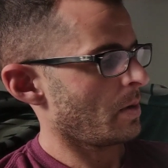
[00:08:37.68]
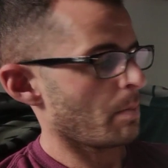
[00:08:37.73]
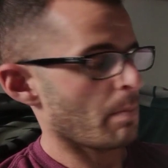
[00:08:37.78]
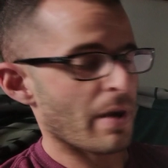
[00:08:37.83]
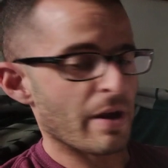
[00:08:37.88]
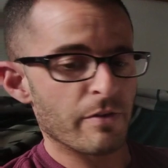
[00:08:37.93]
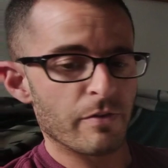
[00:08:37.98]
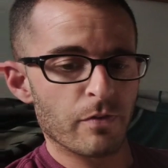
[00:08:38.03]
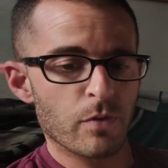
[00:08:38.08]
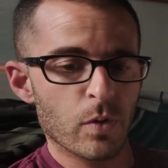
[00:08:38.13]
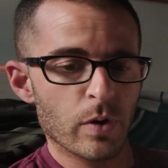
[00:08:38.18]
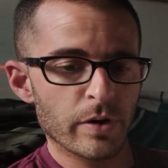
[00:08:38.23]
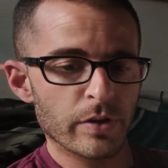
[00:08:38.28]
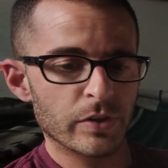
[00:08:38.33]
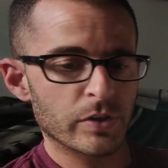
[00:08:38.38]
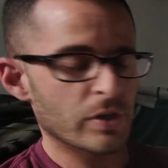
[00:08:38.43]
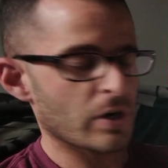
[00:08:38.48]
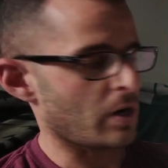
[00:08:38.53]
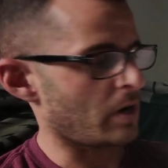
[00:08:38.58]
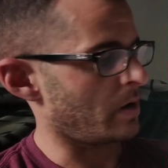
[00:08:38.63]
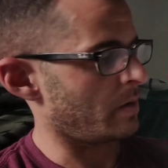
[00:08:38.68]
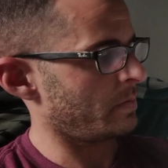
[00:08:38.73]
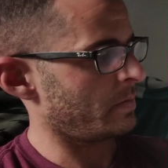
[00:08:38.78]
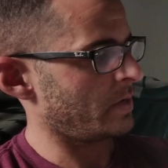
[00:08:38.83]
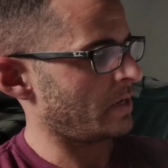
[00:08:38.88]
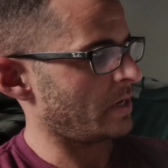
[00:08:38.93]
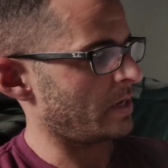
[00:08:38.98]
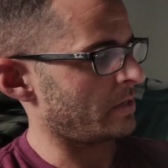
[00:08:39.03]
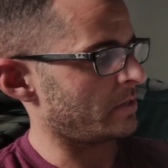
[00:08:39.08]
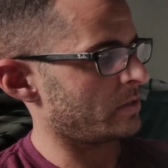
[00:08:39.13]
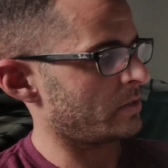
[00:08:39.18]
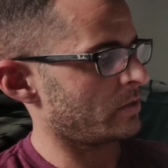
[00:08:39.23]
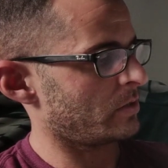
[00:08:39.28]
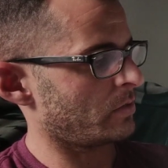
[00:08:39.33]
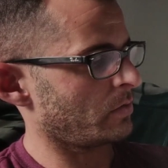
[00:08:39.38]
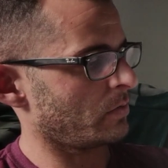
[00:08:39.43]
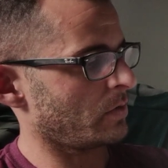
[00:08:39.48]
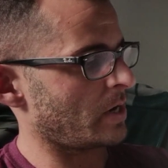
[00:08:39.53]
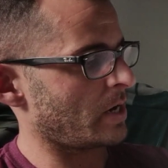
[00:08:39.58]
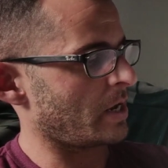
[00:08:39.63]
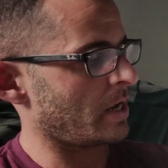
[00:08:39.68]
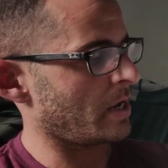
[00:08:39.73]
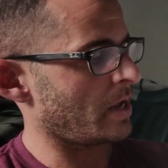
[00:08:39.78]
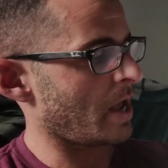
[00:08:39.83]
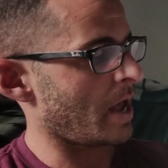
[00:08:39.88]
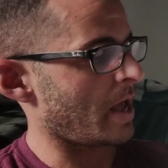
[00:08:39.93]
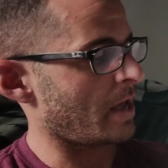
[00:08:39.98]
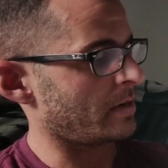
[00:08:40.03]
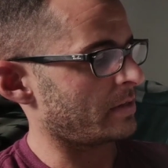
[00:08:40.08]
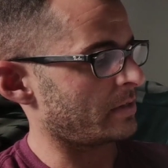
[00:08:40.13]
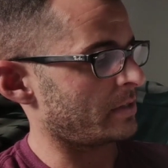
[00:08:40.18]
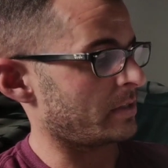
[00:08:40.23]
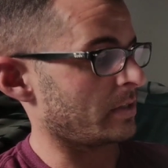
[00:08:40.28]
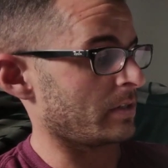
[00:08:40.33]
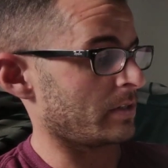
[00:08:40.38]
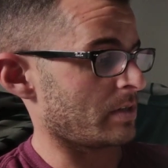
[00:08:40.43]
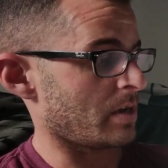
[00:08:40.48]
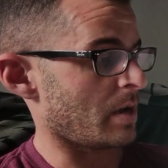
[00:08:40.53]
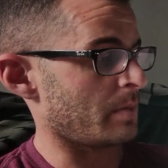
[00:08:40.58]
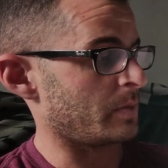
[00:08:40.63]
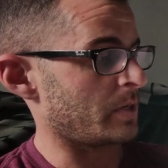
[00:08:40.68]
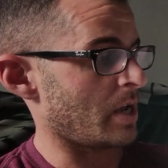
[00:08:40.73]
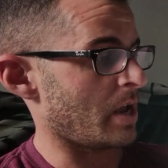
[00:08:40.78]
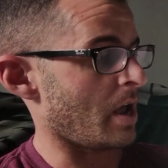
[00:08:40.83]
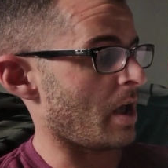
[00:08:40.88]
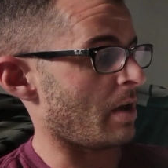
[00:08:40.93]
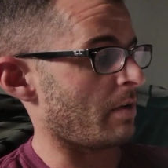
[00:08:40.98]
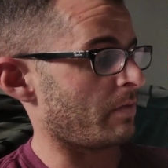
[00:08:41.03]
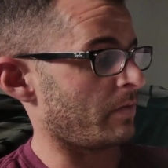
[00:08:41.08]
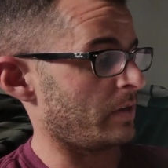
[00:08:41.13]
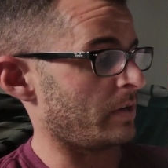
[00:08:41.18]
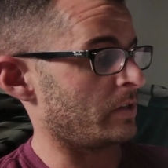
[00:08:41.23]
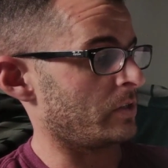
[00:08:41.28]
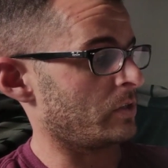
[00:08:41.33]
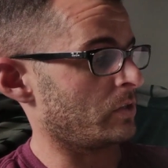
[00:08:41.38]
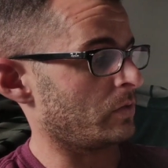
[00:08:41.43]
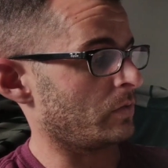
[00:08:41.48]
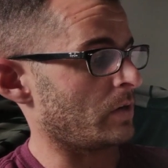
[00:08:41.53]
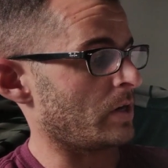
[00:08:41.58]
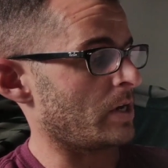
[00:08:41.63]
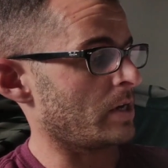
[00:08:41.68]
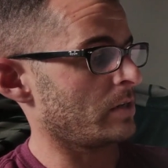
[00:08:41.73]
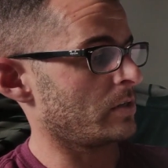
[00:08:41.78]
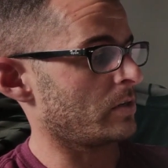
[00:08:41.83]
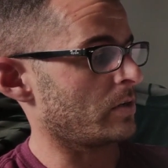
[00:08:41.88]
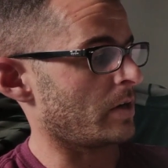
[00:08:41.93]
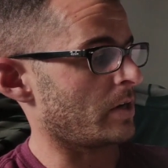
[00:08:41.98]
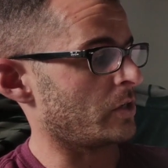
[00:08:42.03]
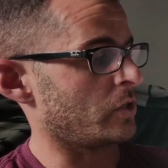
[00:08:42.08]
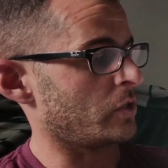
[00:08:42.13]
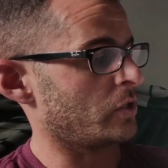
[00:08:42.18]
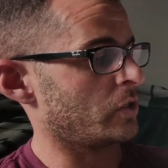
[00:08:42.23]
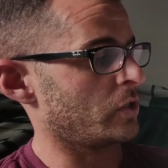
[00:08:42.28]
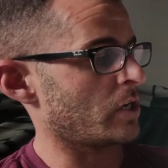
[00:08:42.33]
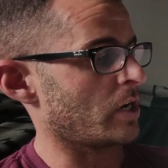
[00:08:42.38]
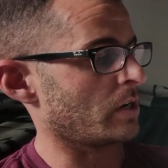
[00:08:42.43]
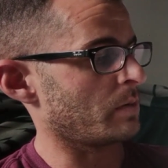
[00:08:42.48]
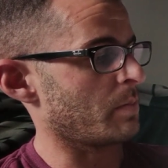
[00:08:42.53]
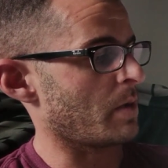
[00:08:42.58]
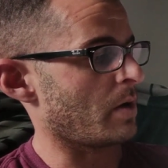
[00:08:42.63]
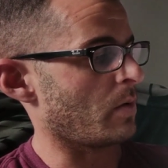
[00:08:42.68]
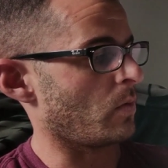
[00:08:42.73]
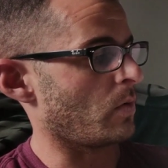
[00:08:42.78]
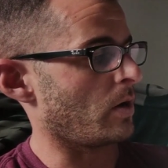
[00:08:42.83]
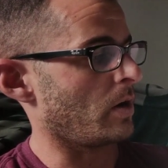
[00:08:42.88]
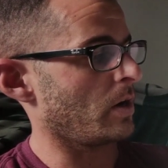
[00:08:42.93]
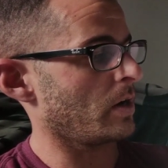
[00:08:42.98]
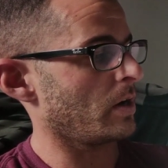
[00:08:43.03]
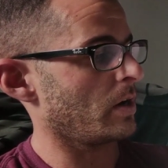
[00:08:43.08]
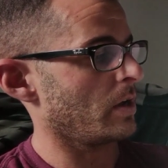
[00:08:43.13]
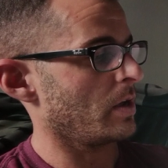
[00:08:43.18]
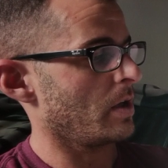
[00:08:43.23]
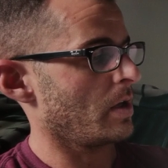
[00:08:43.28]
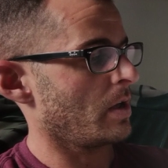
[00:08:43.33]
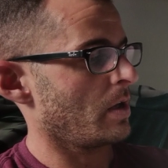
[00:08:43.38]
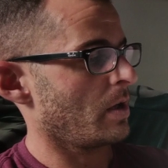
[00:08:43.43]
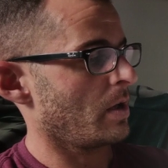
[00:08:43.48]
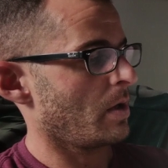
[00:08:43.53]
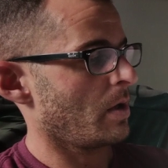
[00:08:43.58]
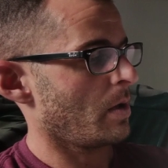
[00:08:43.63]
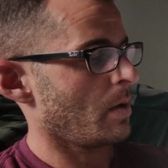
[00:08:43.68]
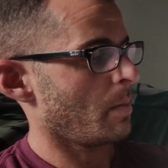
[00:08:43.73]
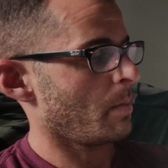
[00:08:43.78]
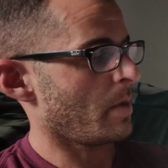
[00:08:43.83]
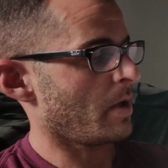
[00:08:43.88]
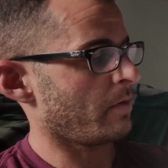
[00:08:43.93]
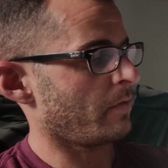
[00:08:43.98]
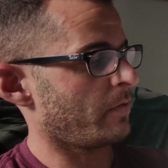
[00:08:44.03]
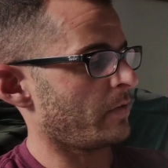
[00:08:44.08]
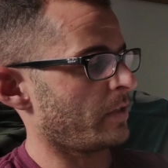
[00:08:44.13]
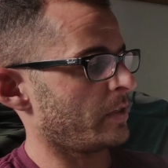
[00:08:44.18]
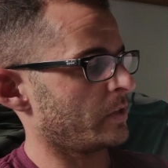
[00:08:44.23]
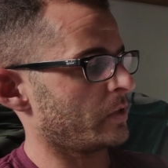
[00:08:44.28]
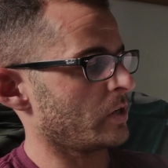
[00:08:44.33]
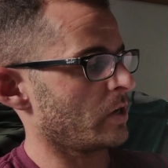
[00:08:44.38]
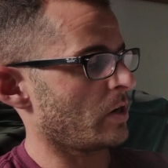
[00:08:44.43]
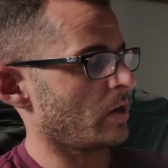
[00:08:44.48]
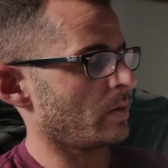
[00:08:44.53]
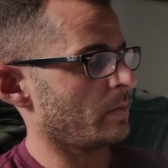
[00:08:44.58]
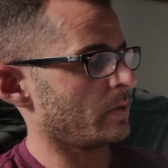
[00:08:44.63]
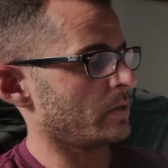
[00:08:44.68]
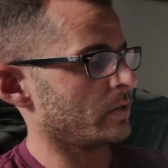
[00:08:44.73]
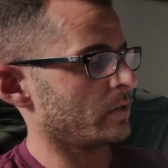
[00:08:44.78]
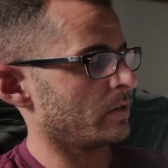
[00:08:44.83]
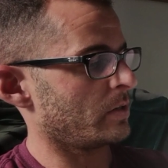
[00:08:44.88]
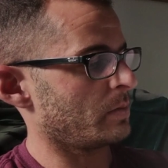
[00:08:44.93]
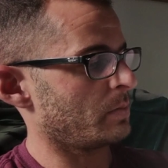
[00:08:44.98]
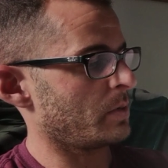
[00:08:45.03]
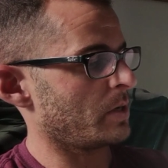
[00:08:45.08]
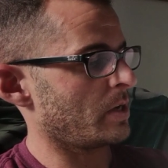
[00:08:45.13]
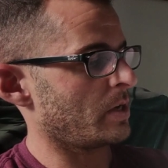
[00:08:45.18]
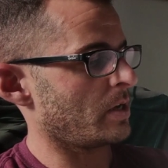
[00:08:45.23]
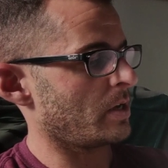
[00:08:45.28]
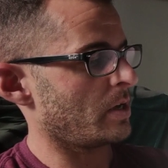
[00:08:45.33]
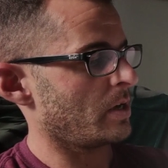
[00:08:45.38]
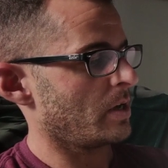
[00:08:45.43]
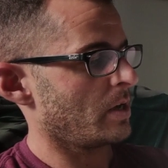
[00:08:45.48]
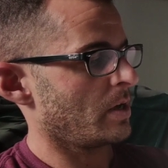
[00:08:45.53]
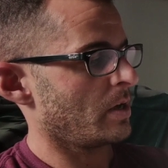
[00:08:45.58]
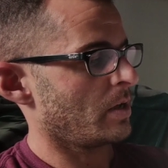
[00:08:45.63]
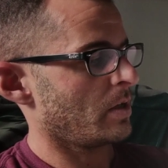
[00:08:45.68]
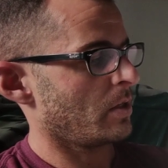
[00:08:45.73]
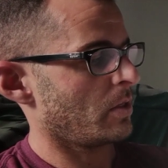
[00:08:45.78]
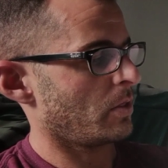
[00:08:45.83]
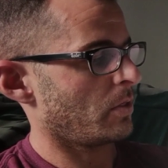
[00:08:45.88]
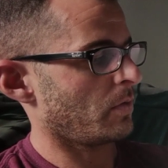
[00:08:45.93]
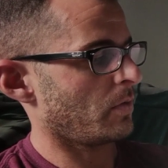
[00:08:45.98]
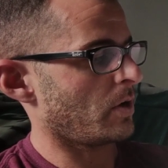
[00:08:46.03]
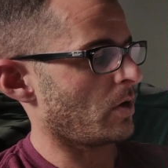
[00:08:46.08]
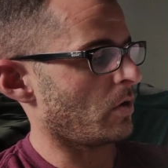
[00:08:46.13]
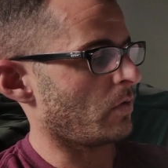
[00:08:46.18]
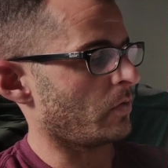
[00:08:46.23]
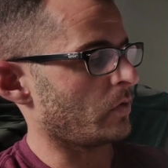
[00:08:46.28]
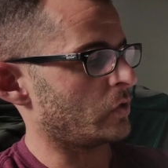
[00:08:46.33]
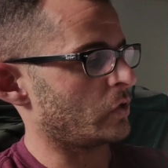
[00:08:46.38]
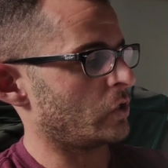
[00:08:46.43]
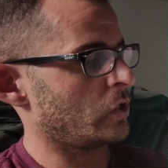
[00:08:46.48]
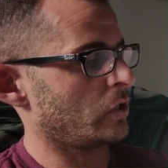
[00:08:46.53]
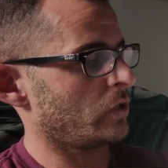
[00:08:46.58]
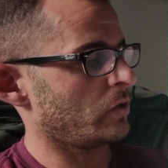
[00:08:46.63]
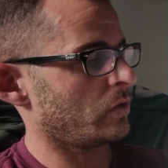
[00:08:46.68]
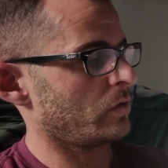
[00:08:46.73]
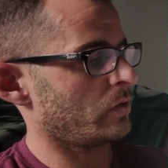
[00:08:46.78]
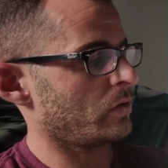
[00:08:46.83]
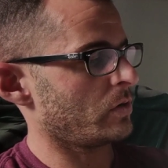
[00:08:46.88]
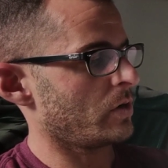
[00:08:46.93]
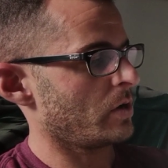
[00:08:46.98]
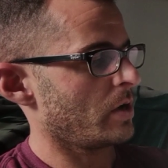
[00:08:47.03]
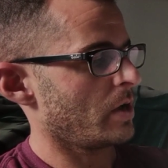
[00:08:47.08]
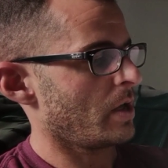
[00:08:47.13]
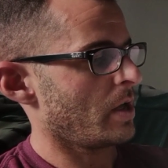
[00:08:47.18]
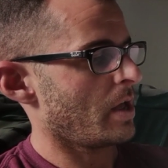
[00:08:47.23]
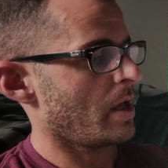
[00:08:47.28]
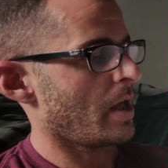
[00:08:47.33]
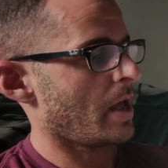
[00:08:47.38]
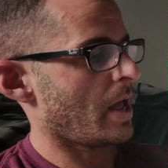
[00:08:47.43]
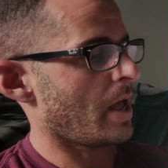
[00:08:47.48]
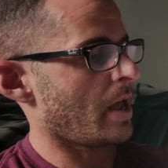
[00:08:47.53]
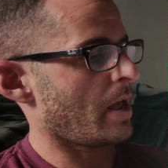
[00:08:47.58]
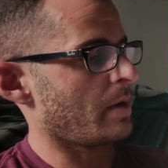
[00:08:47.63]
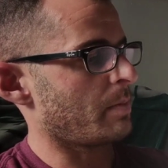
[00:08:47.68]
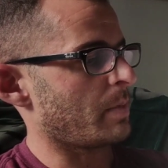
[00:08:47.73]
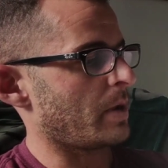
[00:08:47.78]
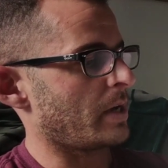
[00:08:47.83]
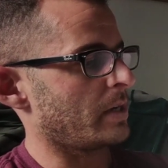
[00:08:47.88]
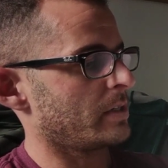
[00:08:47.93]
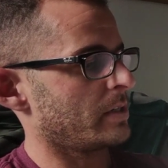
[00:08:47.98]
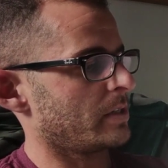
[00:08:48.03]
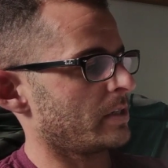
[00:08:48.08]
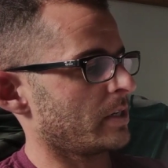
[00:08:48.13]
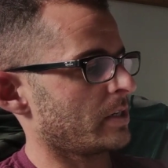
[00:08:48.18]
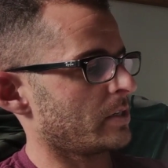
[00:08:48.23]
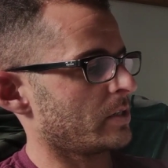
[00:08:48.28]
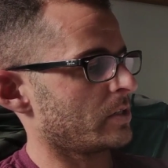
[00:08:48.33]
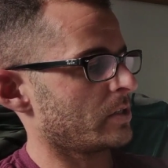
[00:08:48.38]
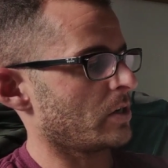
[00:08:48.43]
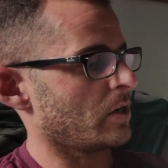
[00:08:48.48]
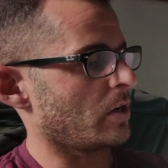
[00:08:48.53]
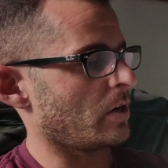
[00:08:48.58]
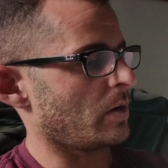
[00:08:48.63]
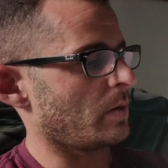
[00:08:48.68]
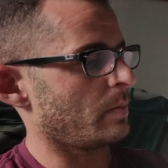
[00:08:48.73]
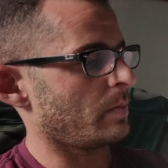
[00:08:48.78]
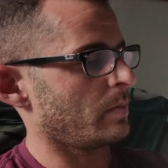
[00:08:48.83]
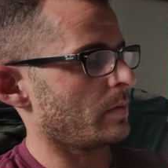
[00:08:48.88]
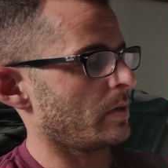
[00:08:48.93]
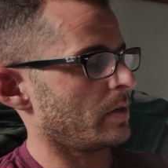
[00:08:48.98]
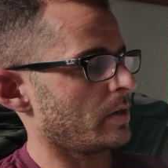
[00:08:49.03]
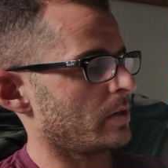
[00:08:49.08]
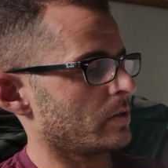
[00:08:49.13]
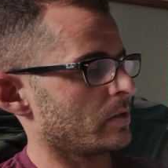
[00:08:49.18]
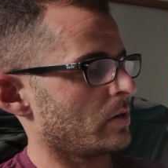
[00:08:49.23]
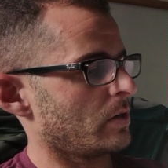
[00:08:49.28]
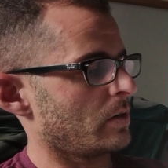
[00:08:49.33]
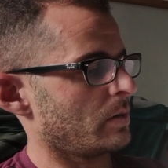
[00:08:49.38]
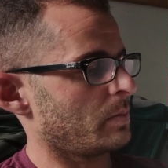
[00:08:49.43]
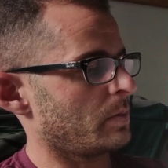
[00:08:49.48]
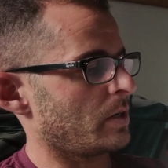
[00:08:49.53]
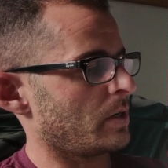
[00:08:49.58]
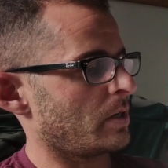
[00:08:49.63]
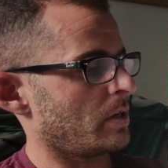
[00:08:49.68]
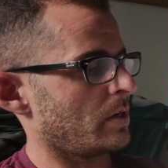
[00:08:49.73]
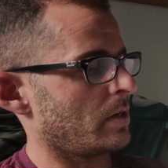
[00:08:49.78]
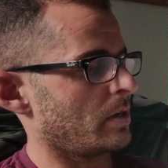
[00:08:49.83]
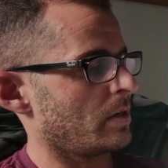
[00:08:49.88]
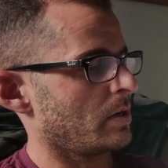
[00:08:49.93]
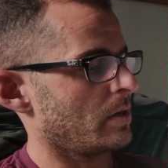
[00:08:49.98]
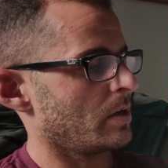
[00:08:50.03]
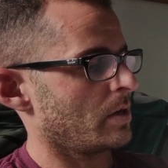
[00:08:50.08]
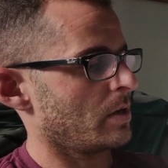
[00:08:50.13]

My fourth term is 3, and 6 times 1/2 is 3, so I just checked my work. My fifth term is going to be 3 over 2, and my sixth term is going to be